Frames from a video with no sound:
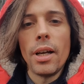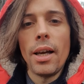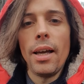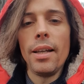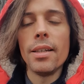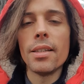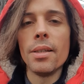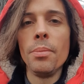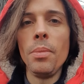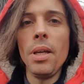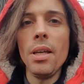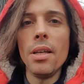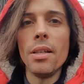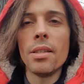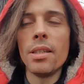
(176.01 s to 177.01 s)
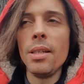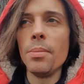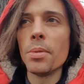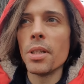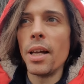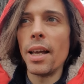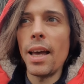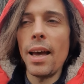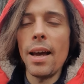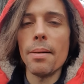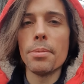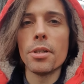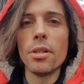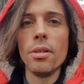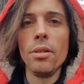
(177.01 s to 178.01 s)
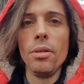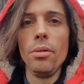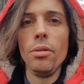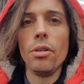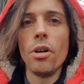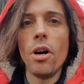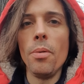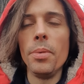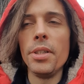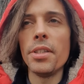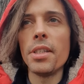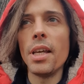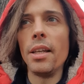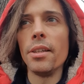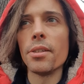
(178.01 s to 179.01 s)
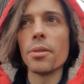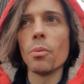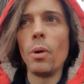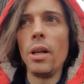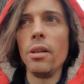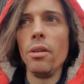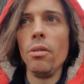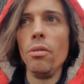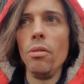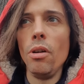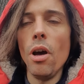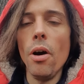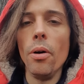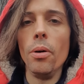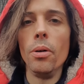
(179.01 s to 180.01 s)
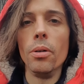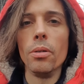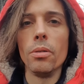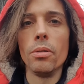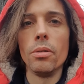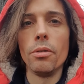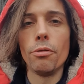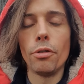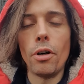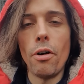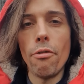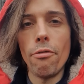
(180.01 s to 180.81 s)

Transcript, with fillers: And to me, it seems like absolute common sense when you know for a